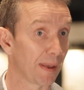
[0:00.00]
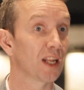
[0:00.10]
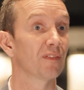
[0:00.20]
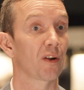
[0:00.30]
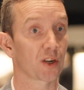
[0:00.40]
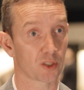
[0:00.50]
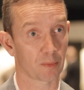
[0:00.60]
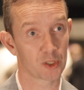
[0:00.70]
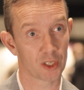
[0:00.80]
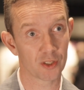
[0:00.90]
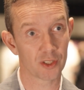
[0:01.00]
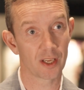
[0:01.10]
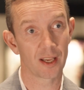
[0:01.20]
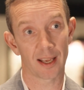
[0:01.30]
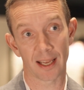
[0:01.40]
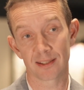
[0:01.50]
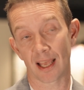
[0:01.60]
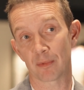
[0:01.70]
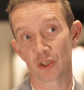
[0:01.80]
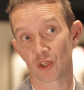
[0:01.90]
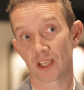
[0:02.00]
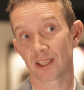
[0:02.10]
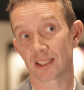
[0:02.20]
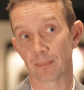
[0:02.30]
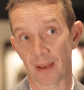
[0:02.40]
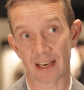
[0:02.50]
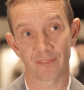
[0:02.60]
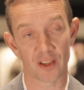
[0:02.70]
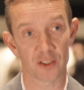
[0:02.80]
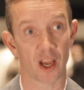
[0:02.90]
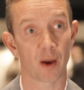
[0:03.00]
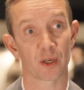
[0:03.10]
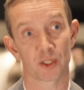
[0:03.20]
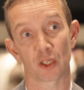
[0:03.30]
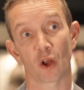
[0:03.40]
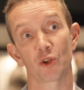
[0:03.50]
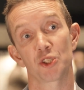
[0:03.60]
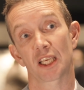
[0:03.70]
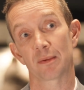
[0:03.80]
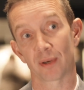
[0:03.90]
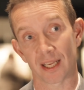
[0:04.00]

many of our assumptions and demonstrating the benefits that our technology can